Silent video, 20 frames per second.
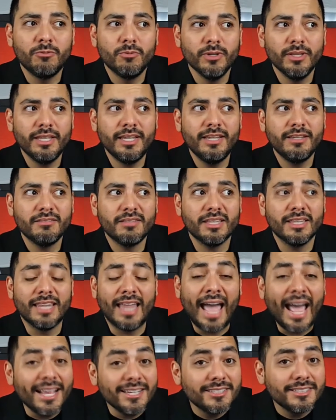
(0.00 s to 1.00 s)
and really
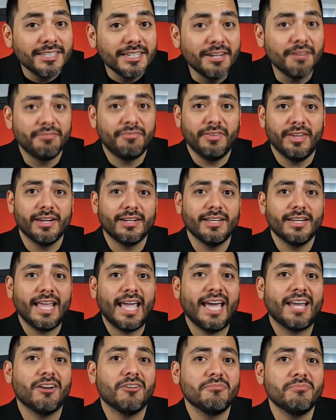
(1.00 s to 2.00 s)
the lasting
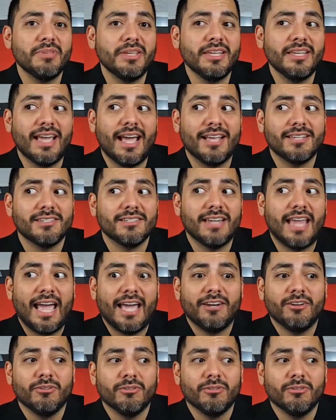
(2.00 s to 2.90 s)
effect it had on me as an